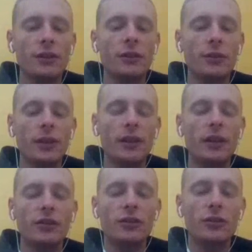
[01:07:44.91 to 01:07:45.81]
Or really, it
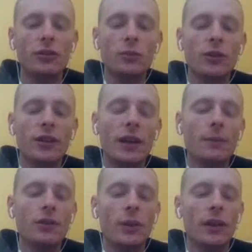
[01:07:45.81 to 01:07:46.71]
just took more time,
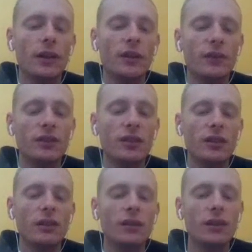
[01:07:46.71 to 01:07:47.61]
so I got a different
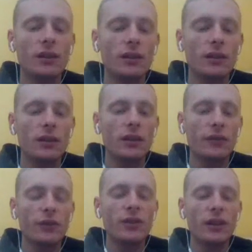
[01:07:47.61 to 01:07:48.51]
seed a
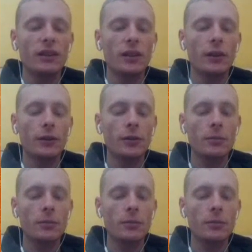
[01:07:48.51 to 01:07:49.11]
few seconds later.